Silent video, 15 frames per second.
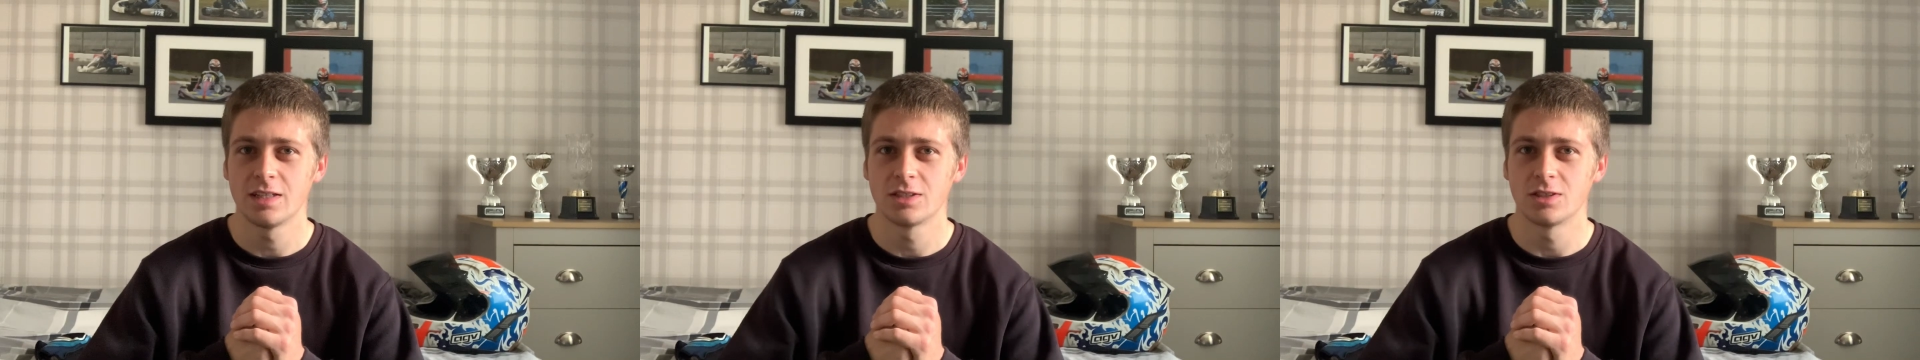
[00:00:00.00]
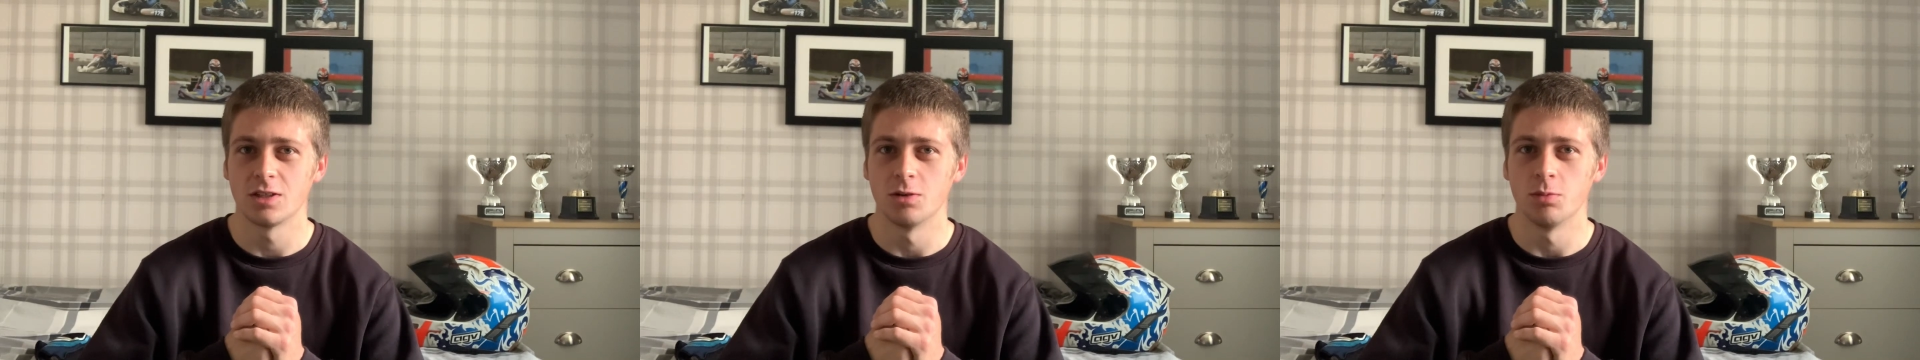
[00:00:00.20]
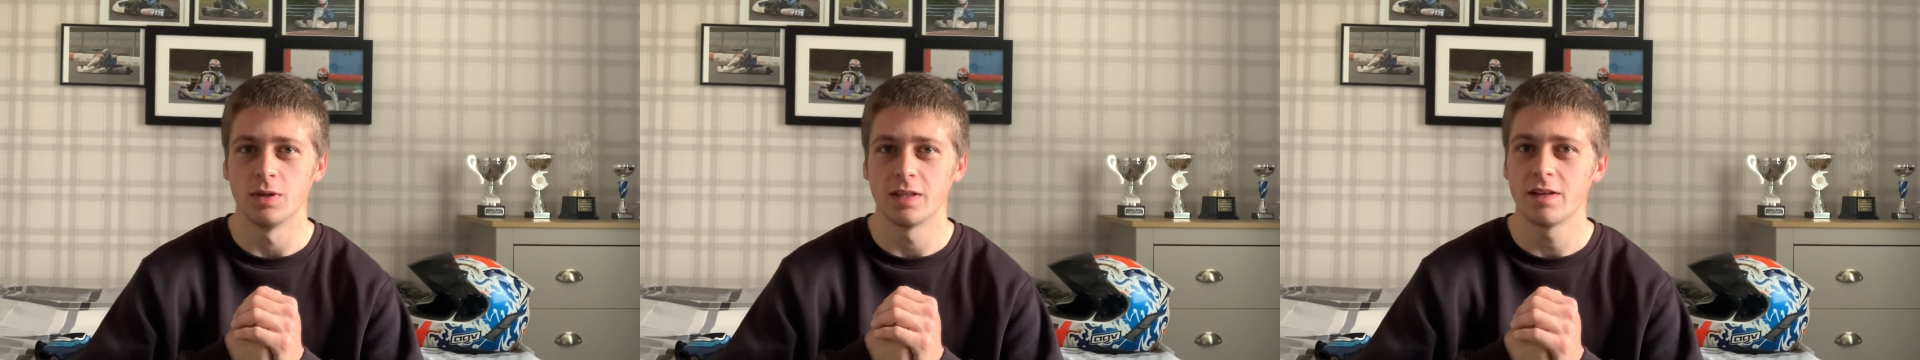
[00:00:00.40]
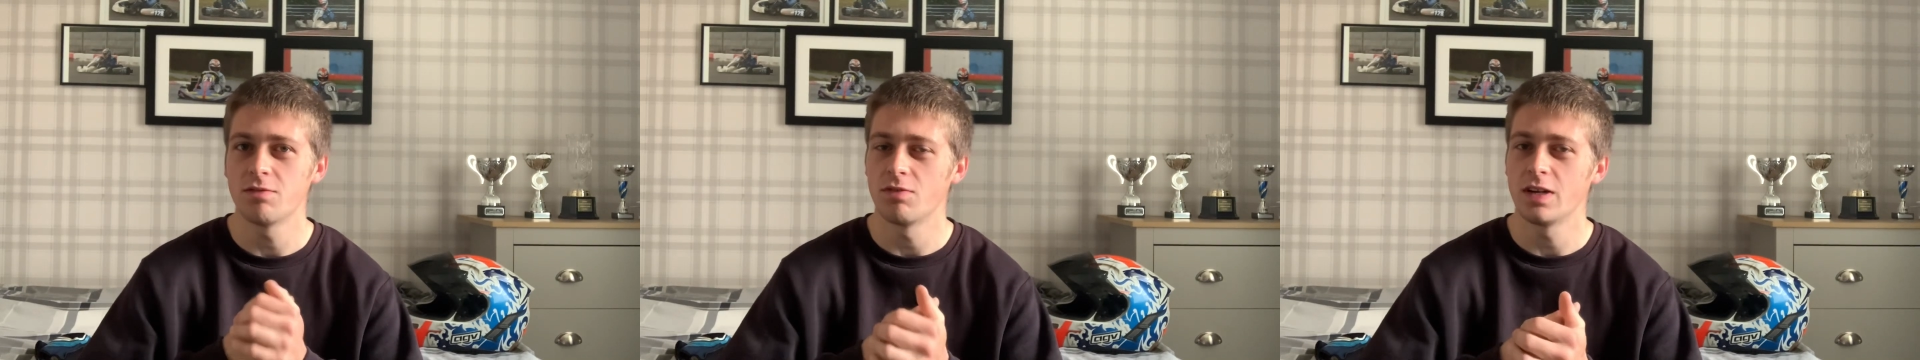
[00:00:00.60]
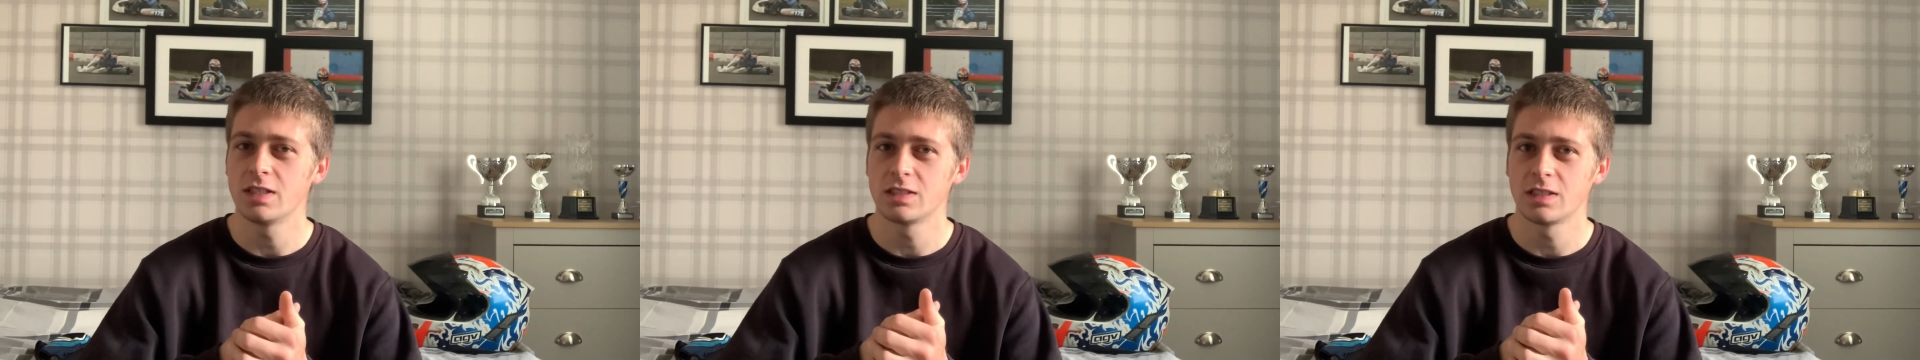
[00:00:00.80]
so we didn't
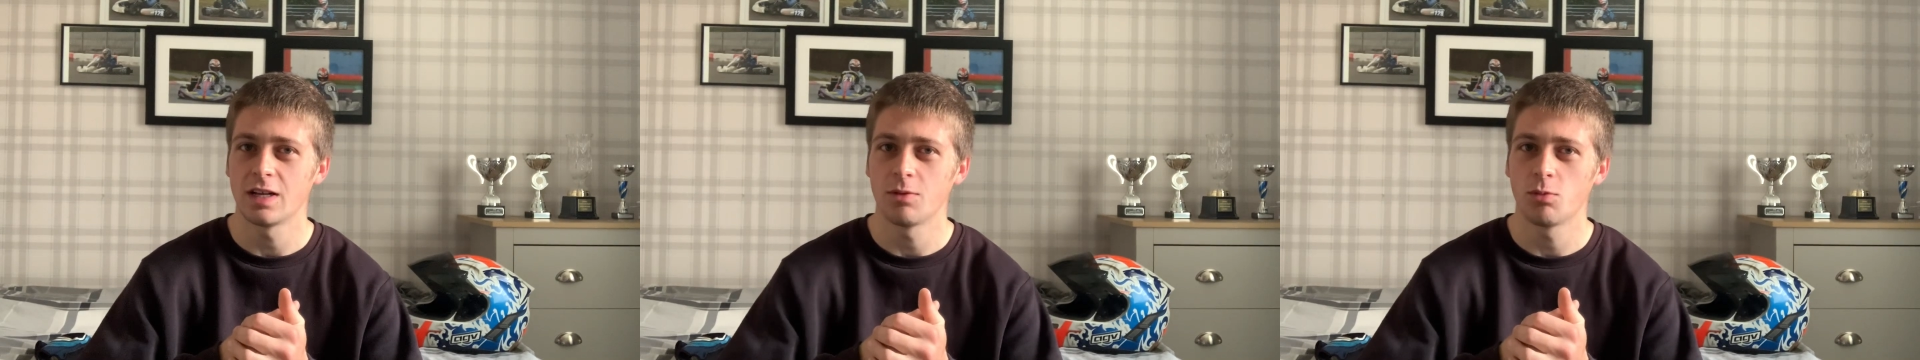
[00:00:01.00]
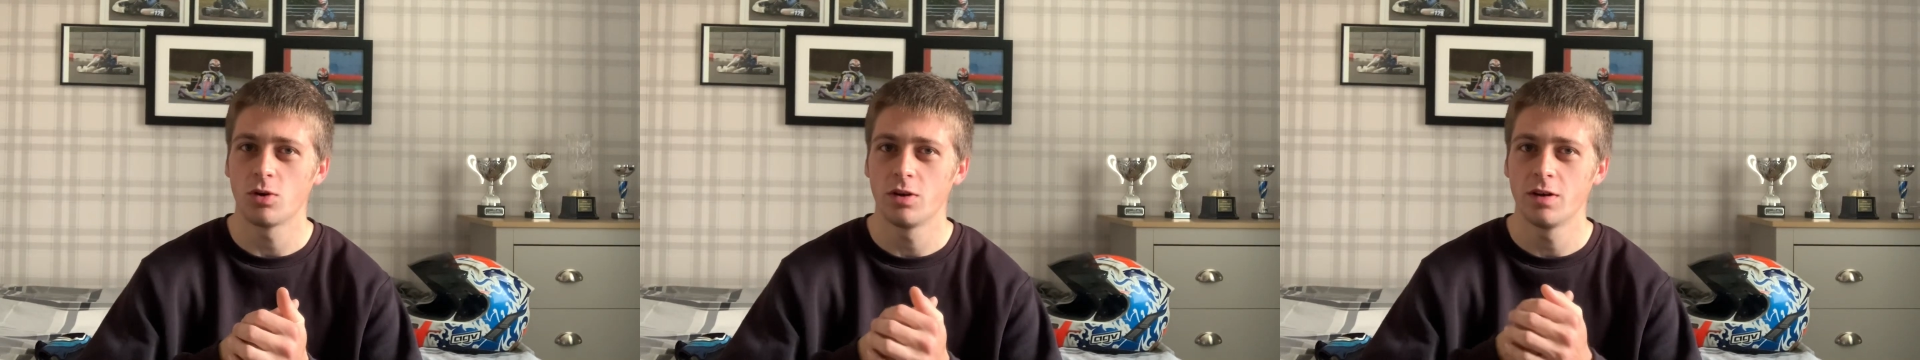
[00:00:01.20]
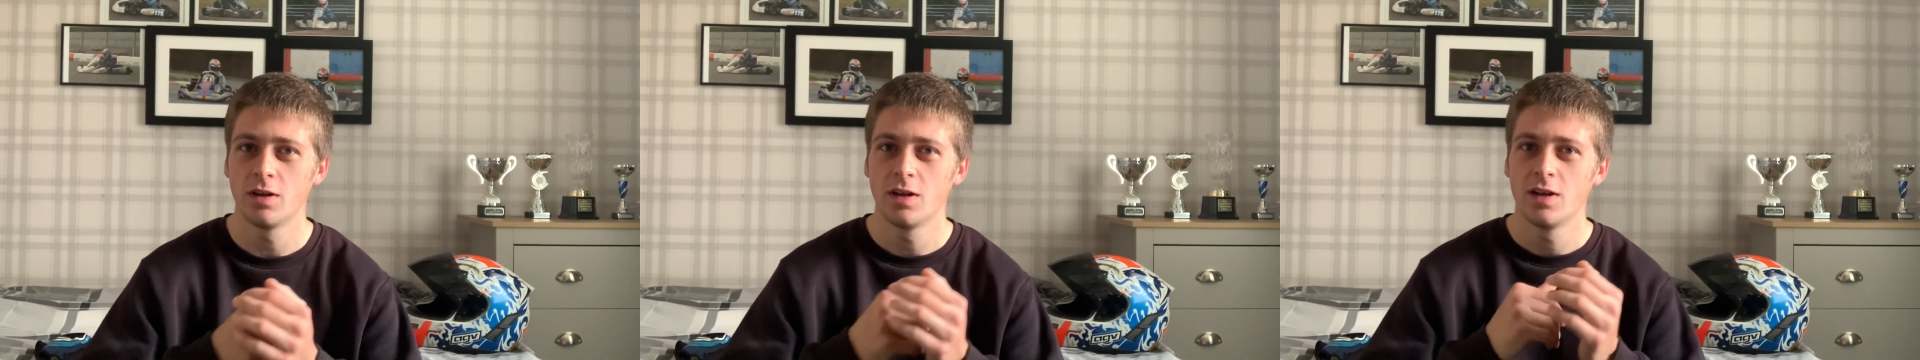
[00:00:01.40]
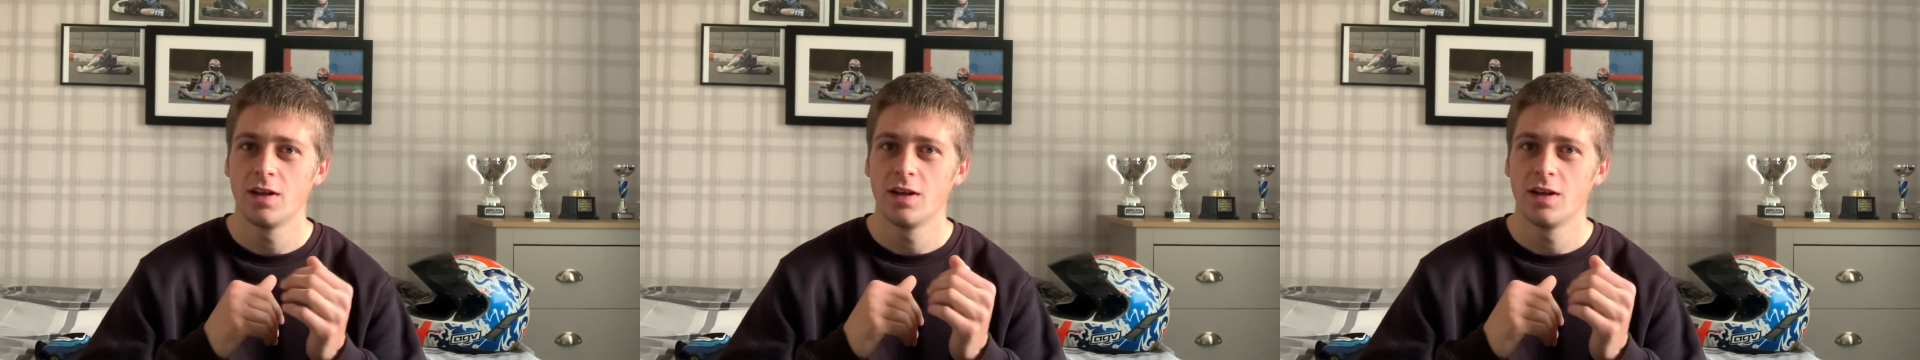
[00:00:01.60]
race in that one.